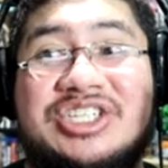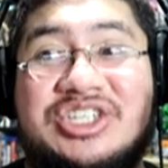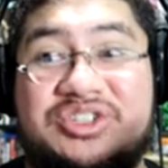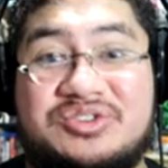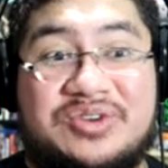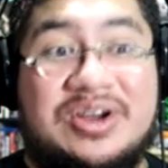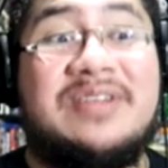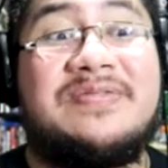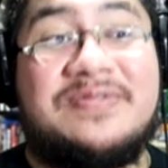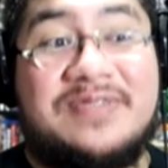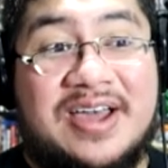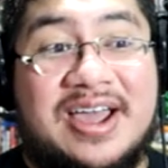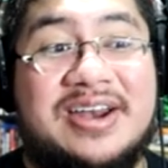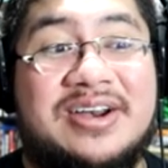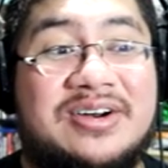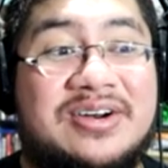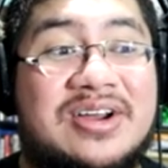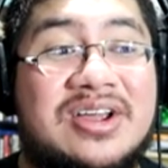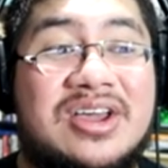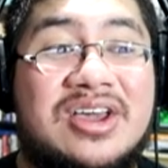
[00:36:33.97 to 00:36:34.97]
Street
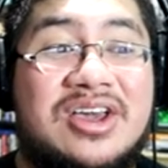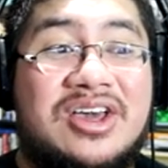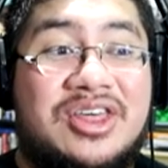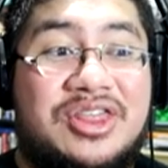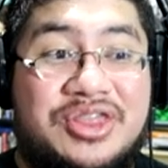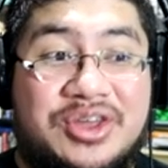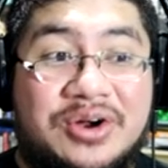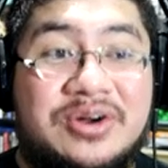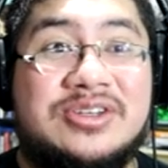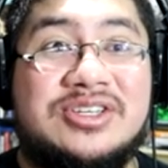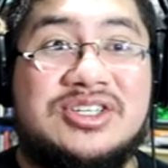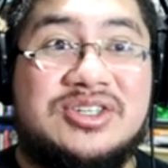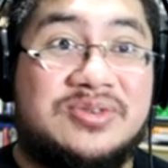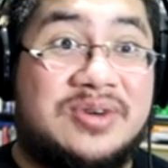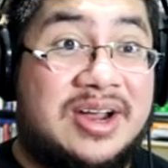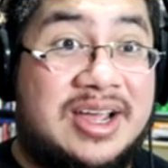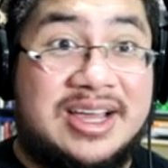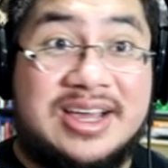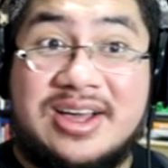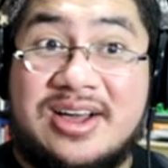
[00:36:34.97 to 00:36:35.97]
Fighter Third
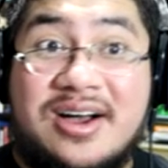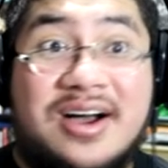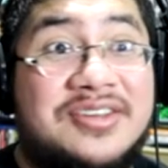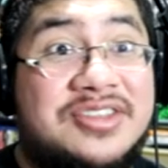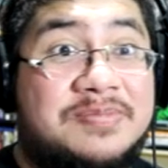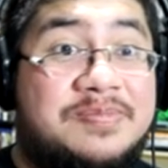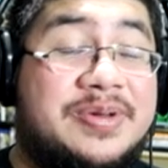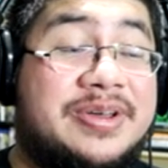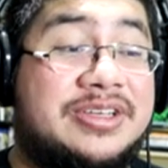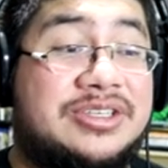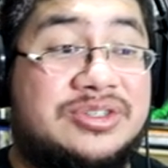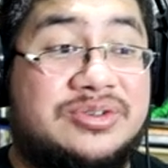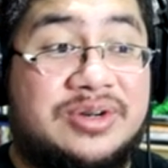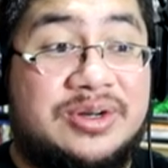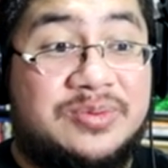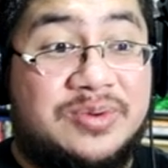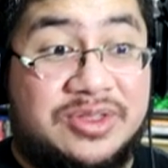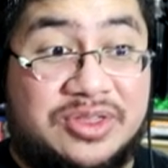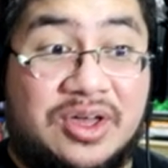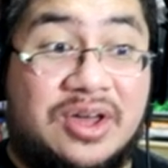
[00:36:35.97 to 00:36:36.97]
Strike on the
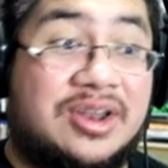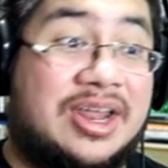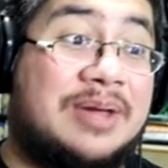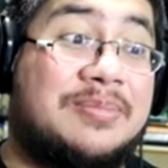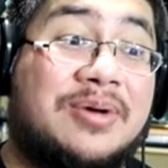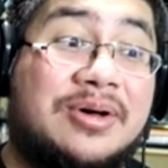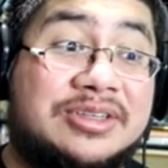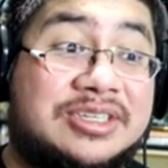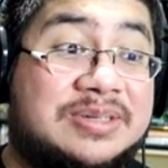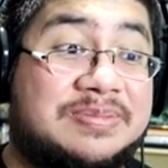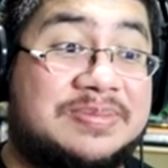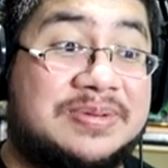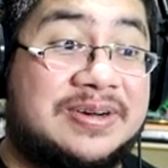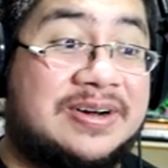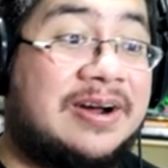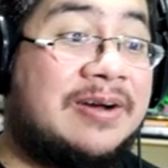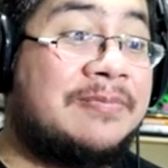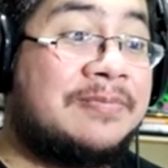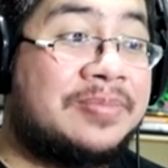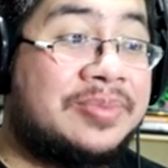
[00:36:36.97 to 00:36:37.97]
PS3 with online
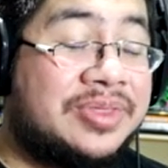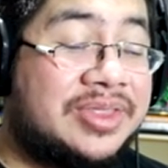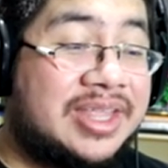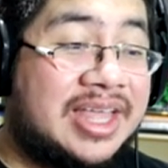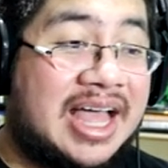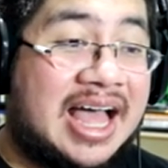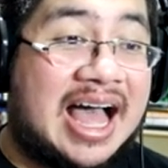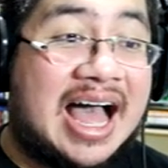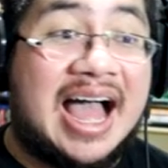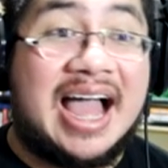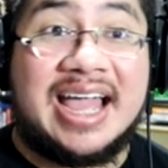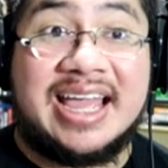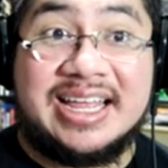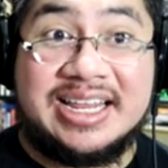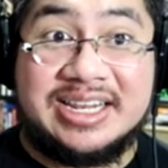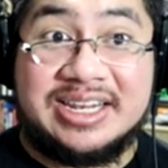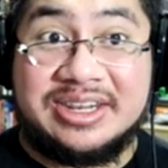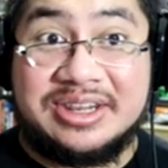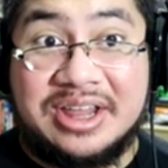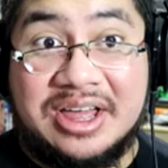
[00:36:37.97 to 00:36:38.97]
multiplayer.
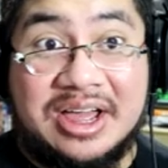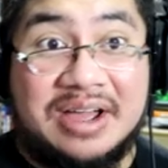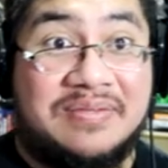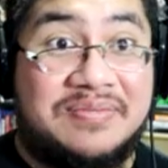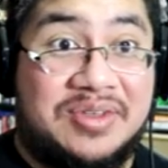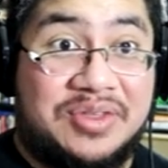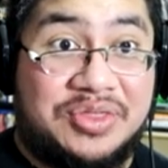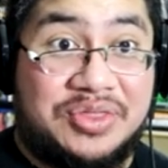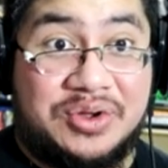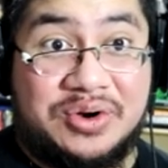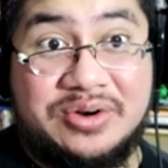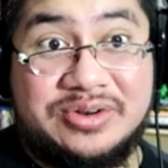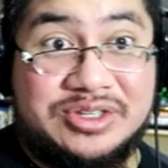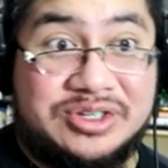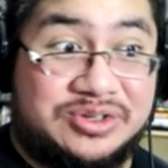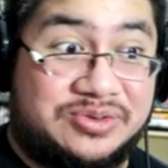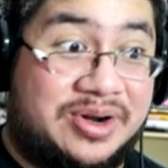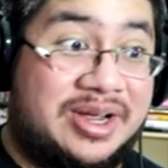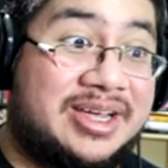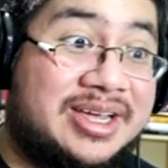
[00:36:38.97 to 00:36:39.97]
I love the Third
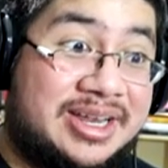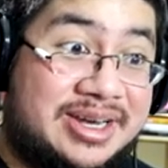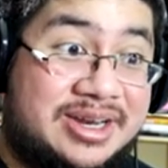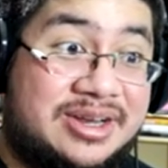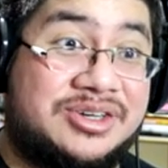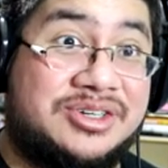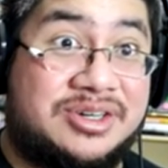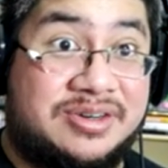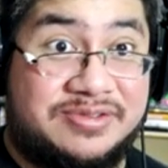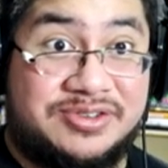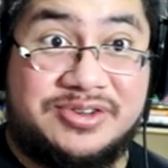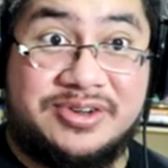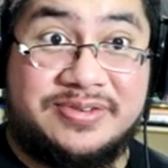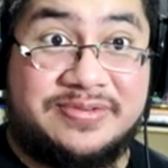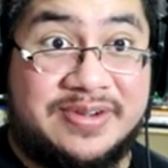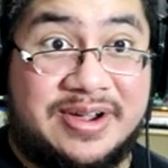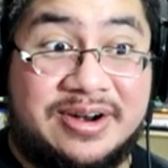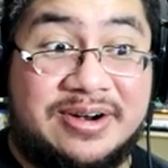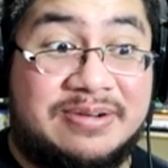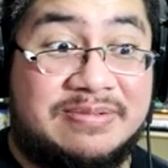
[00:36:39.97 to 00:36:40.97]
Strike edition of Street
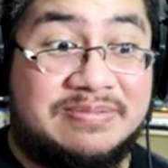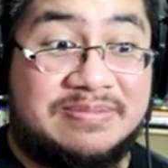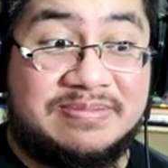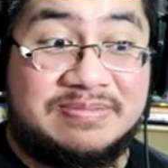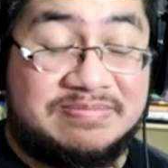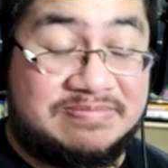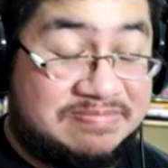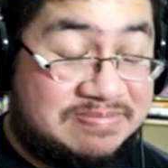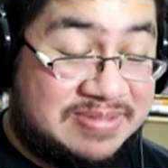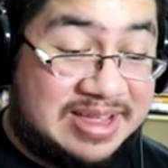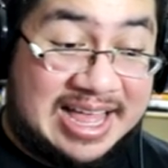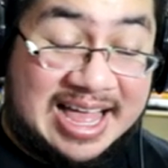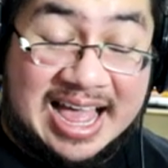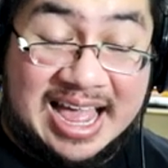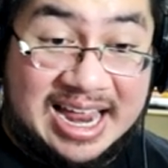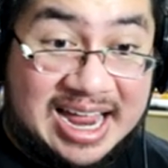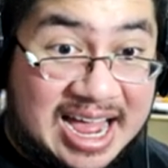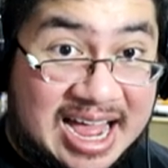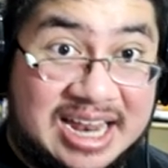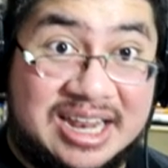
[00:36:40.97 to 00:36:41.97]
Fighter.
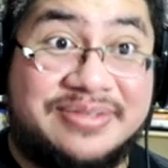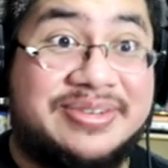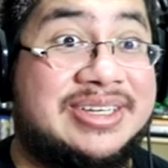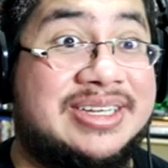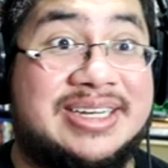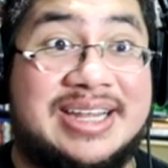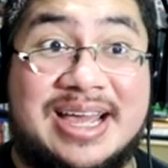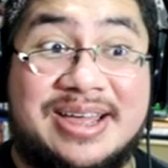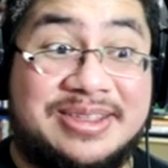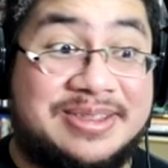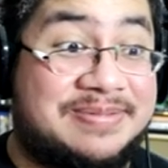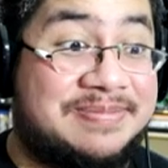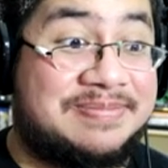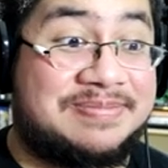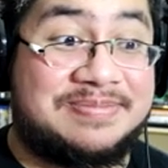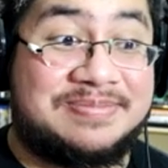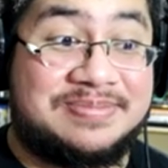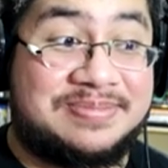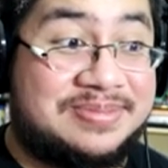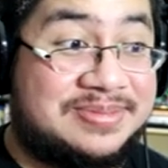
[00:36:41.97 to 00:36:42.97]
I, I love it to death.
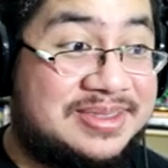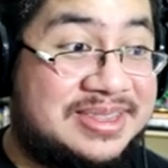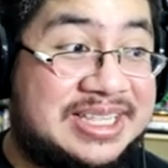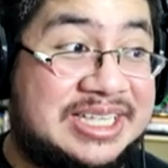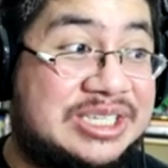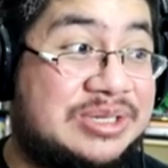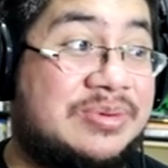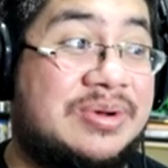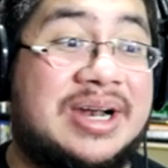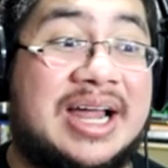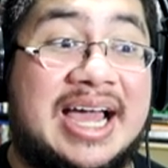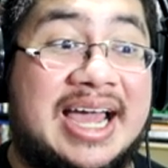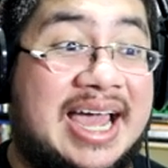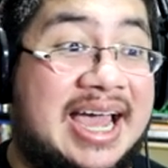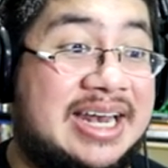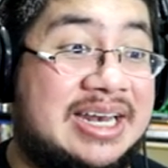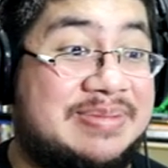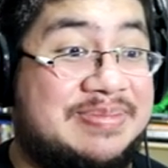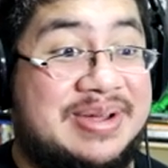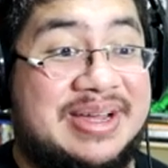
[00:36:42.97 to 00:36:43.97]
This one I
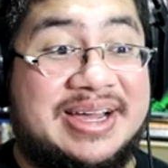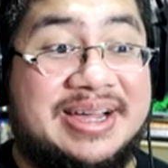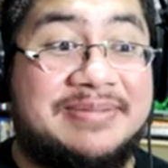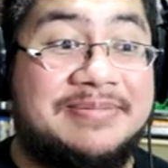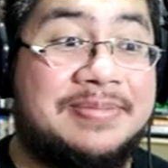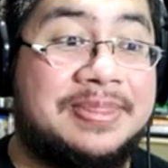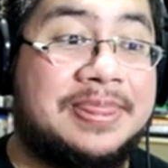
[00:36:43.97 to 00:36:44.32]
had to buy.